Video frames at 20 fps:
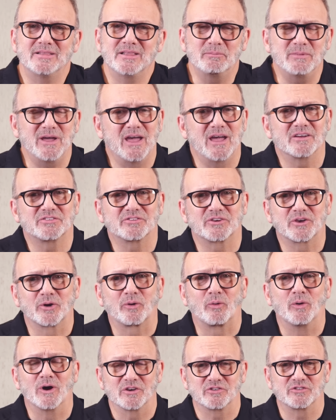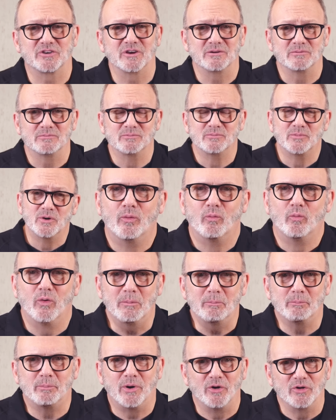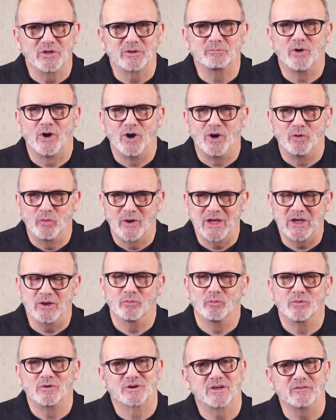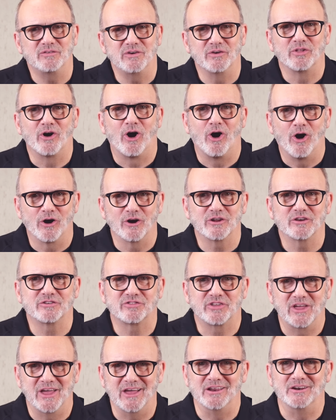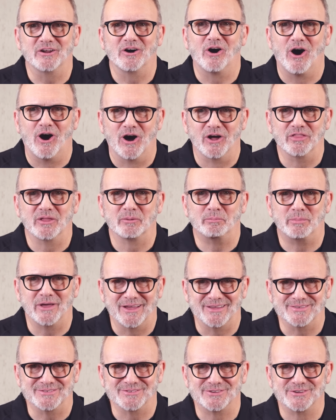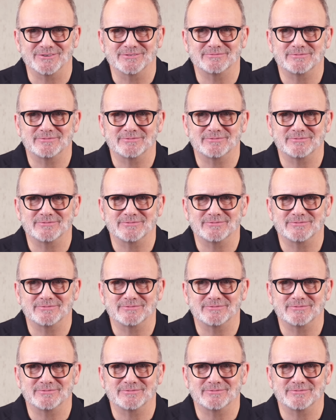Let me ask you a question. What bowling ball weight will give you the hardest hit on the pins?